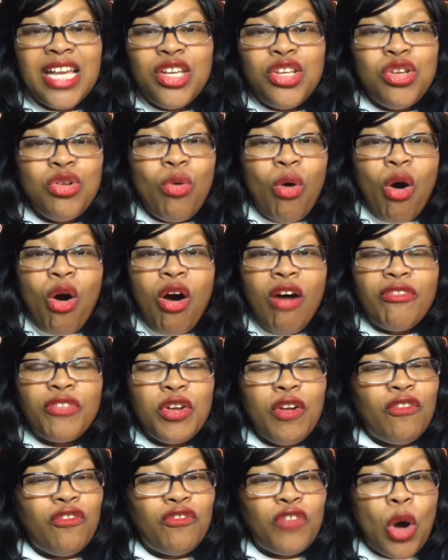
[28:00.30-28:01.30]
you off your
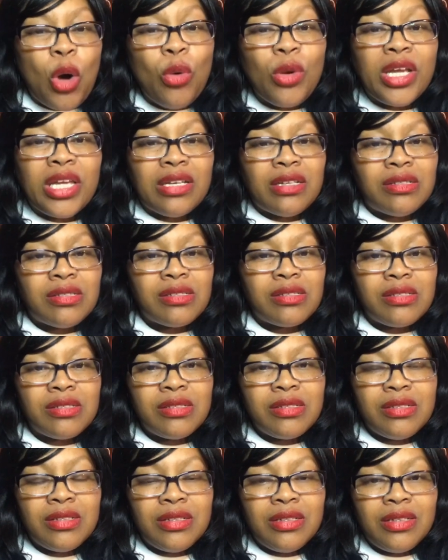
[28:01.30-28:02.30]
focus?
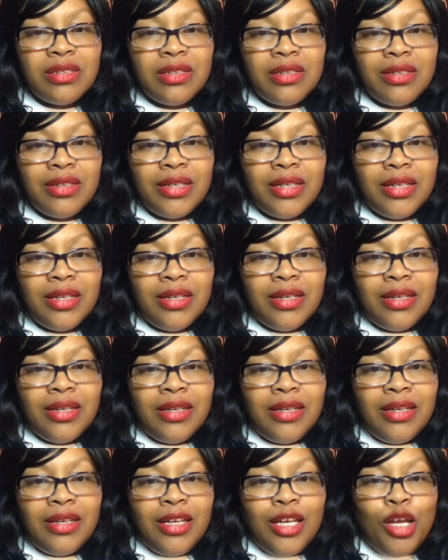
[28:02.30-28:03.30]

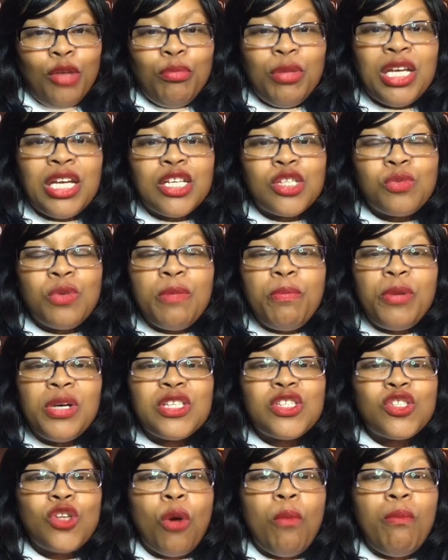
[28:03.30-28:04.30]
Because we put
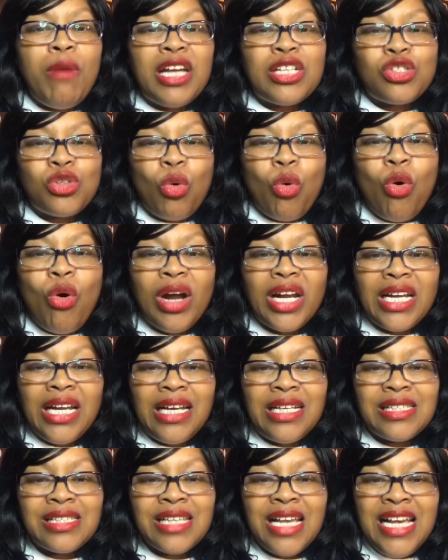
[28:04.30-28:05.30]
so much on
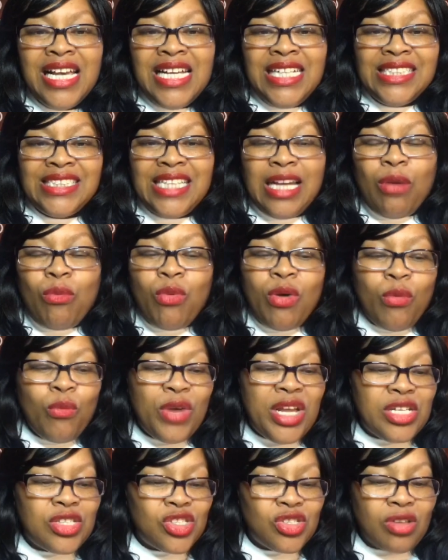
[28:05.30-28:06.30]
us that when we
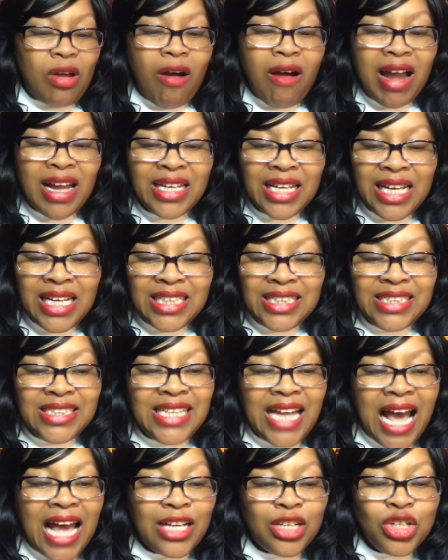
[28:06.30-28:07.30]
start
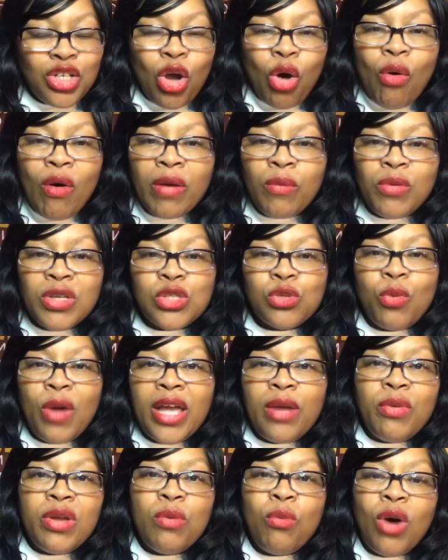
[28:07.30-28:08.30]
not knowing which way
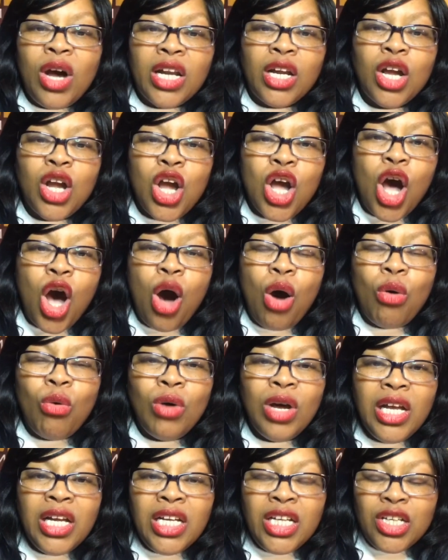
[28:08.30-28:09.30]
we want to go,
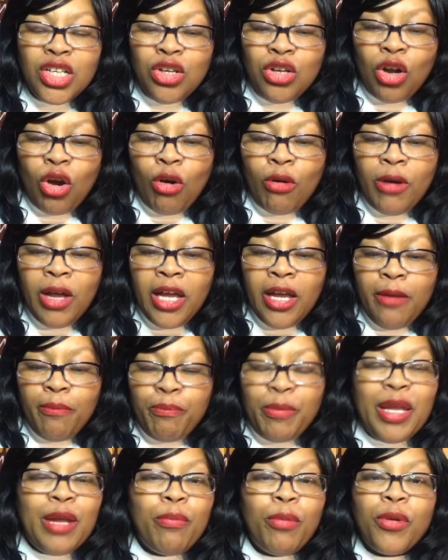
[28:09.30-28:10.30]
you know,
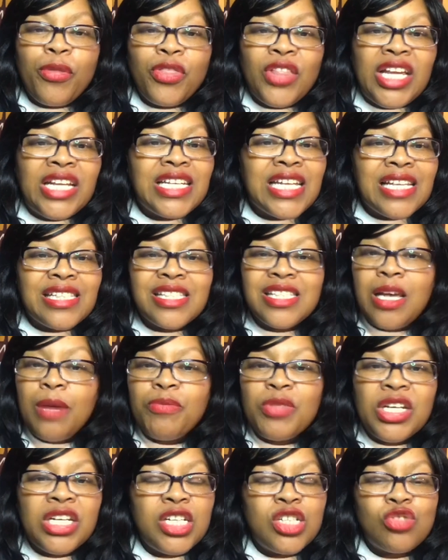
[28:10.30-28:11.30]
people think that
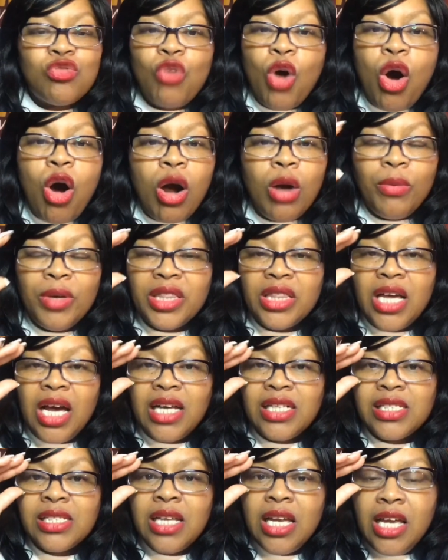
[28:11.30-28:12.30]
something is wrong with
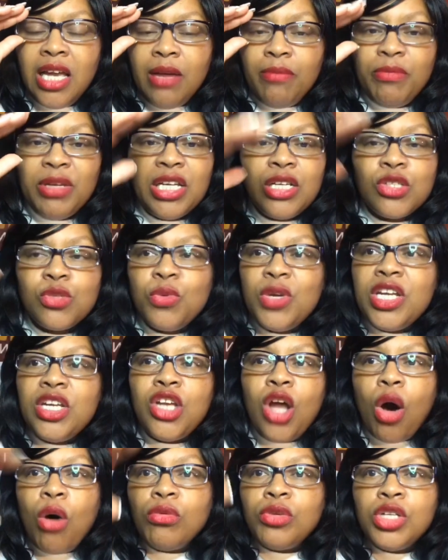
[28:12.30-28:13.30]
us because we
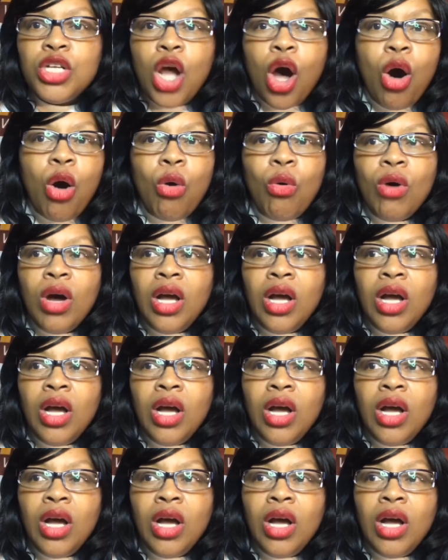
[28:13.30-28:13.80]
don't know